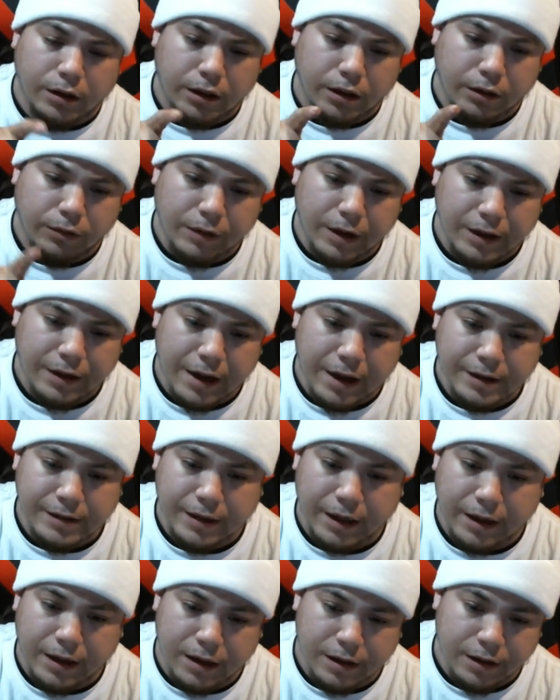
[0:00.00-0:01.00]
red dot
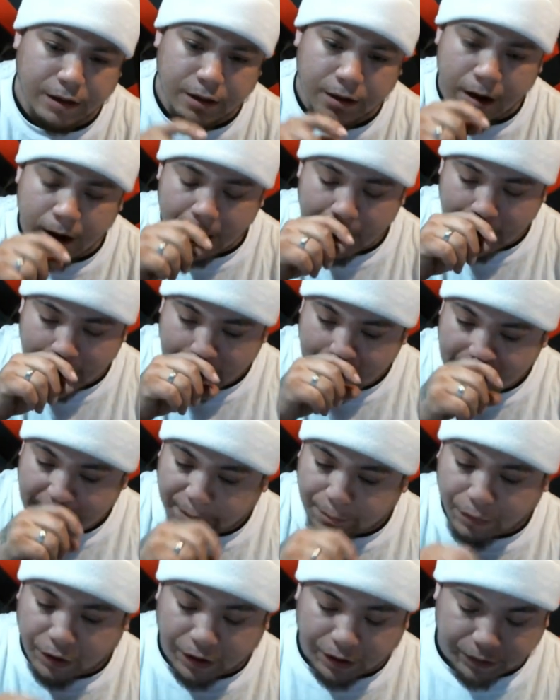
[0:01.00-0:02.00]
sight on here.
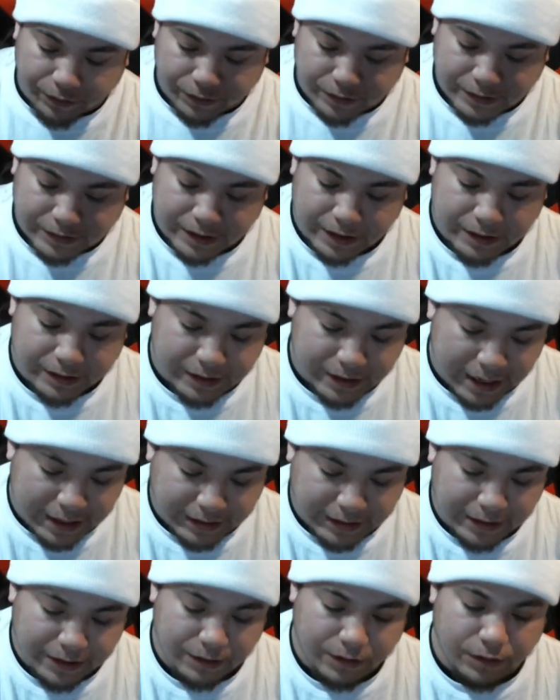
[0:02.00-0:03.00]
But since I
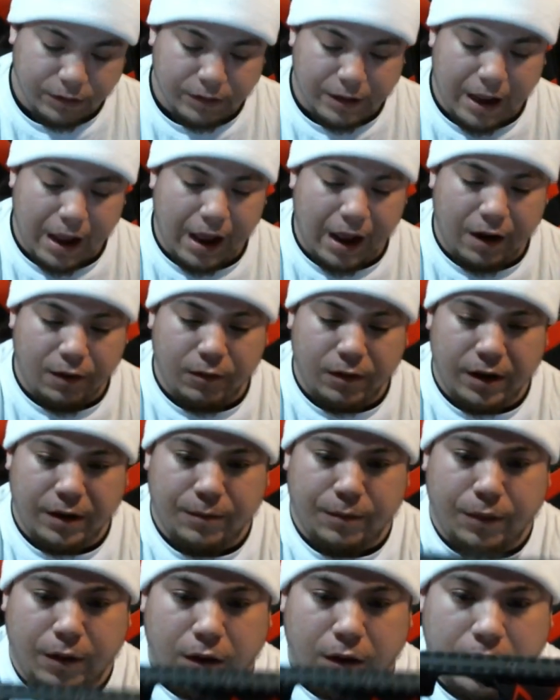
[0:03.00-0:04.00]
didn't do that, I went
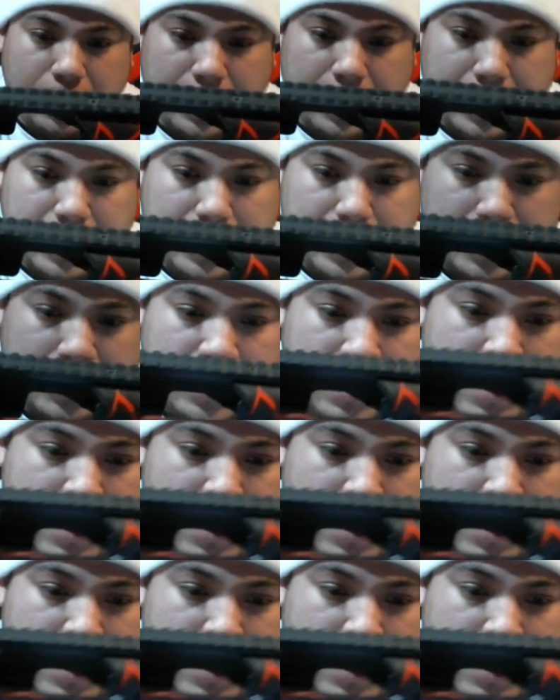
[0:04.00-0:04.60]
and bought a